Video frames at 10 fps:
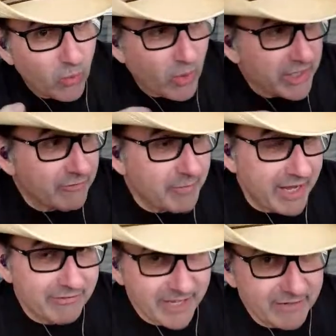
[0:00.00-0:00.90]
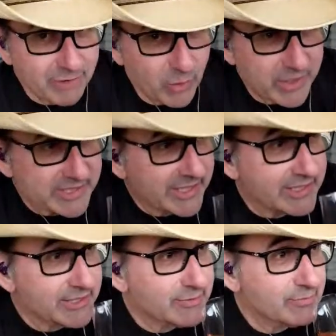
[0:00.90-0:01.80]
one of my favorite
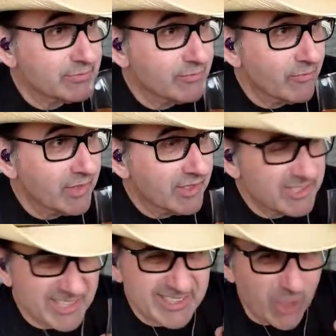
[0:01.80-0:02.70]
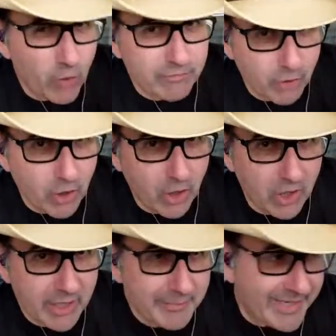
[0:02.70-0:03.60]
whiskeys, just
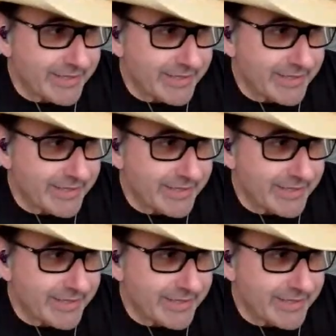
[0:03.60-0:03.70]
overall.